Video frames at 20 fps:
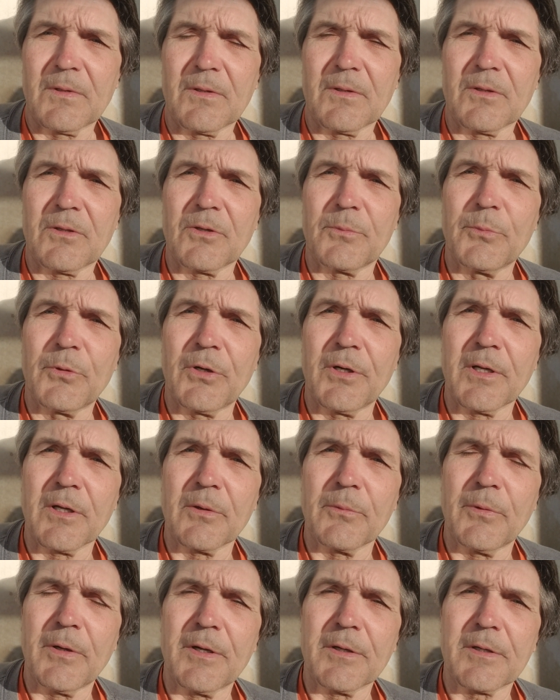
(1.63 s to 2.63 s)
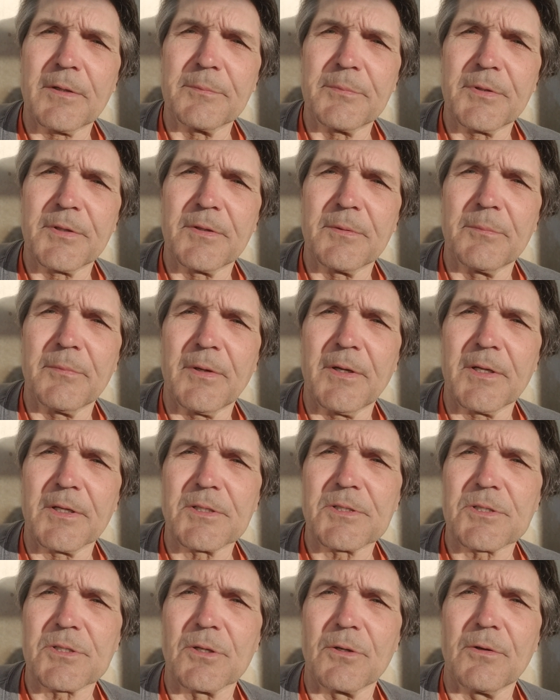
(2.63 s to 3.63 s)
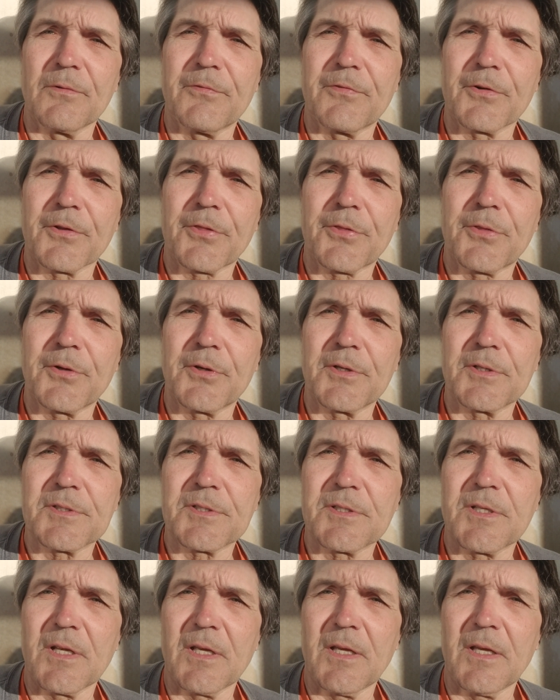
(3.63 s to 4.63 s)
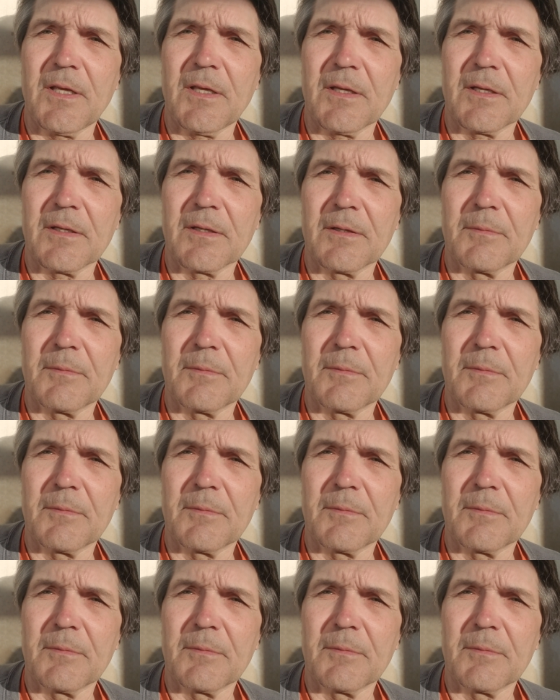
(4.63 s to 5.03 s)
Good morning and welcome to the Mike Show for Thursday,